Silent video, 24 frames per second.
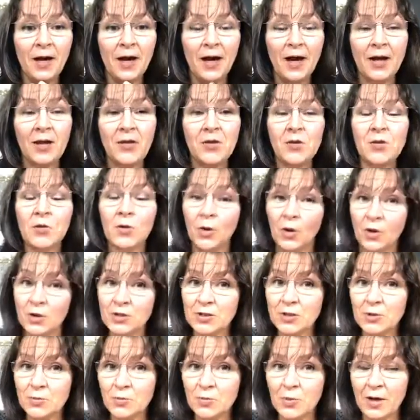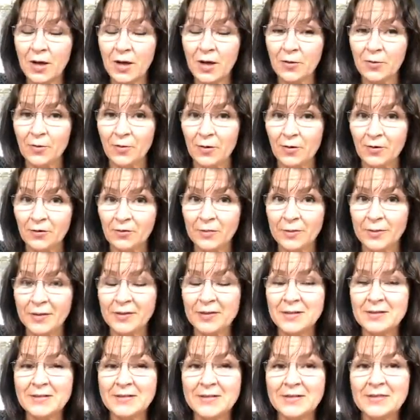are not aware of
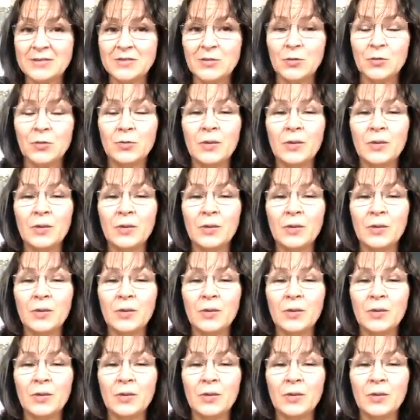because it's